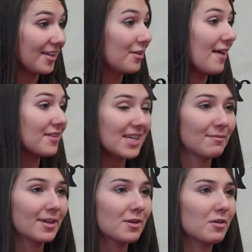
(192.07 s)
You know, every
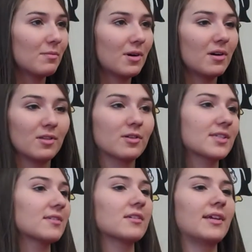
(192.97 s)
time I let go of the ball, it
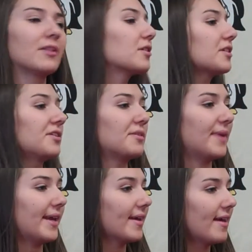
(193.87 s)
looks good to
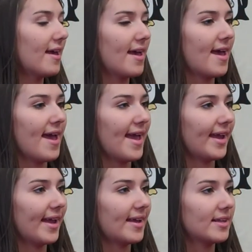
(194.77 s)
me,
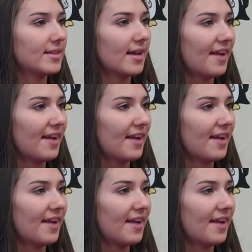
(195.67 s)
and